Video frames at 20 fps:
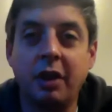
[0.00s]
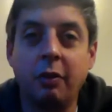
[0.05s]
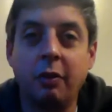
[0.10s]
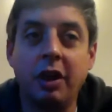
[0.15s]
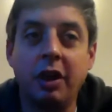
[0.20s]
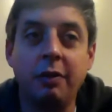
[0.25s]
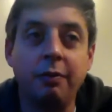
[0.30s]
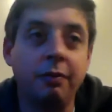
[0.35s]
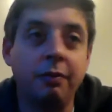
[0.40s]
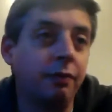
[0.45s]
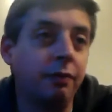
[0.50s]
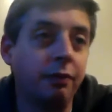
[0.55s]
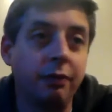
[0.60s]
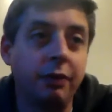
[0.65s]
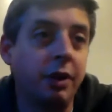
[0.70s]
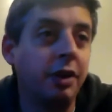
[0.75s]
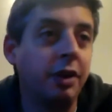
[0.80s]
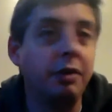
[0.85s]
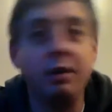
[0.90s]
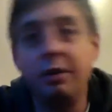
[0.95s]
that way,
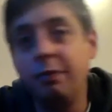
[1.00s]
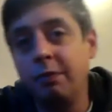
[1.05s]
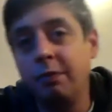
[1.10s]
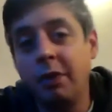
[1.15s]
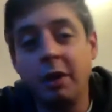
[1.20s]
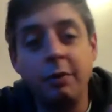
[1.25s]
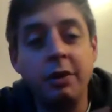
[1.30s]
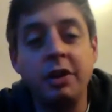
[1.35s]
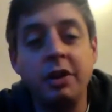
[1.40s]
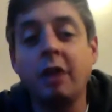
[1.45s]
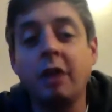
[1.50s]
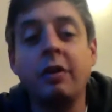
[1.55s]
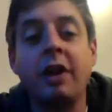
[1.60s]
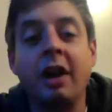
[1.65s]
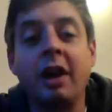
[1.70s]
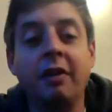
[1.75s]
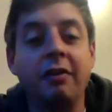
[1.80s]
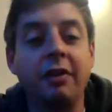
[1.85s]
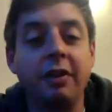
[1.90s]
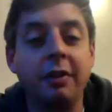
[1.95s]
then you maybe don't have
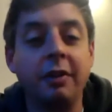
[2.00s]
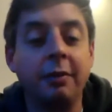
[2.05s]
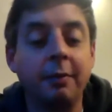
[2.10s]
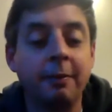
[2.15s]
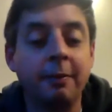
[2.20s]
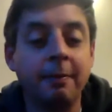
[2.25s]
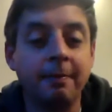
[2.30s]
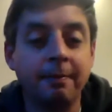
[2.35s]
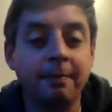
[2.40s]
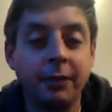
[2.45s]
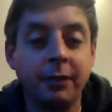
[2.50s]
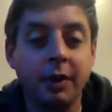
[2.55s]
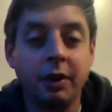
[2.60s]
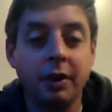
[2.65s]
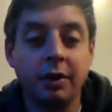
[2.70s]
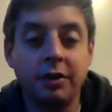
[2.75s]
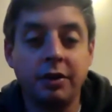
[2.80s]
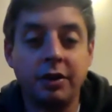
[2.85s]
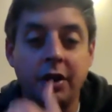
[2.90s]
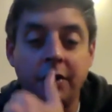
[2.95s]
to.
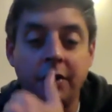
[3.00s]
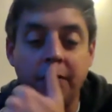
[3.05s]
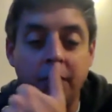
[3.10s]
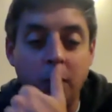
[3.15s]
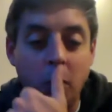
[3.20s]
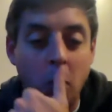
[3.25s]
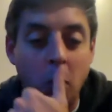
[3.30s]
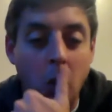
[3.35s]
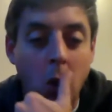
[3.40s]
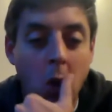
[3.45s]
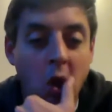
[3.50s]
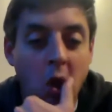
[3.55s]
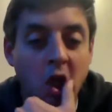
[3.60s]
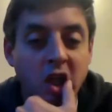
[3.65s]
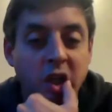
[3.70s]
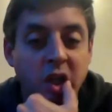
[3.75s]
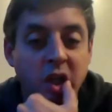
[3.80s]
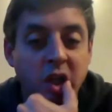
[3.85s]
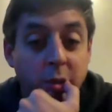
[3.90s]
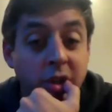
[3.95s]
So
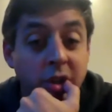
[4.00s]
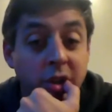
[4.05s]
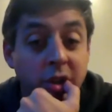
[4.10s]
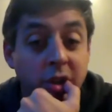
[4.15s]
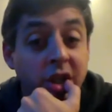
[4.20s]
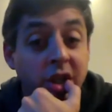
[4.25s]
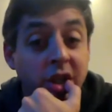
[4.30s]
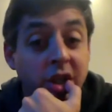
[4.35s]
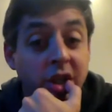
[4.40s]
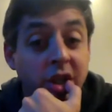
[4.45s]
it's up to you.